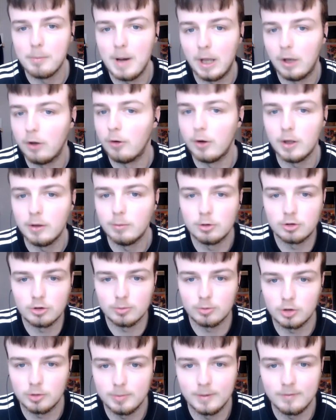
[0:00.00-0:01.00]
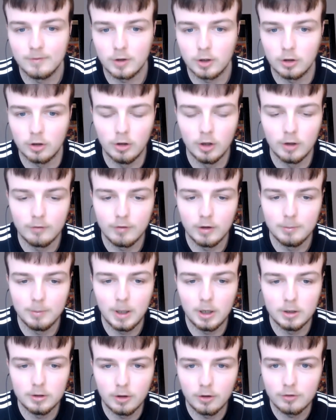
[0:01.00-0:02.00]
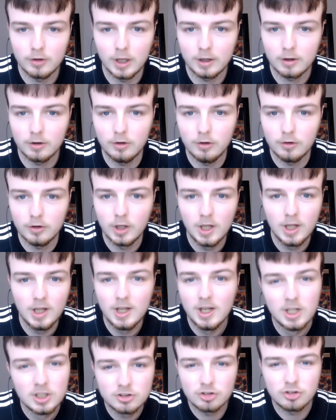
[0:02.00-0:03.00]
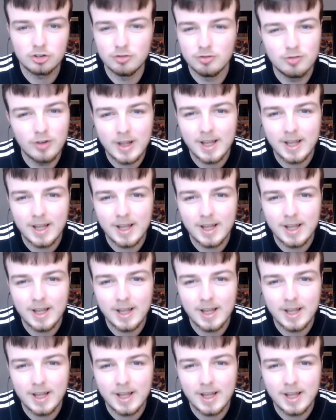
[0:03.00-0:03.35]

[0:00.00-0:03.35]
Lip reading: a penalty, which obviously Pickford could do nothing about, and the second, just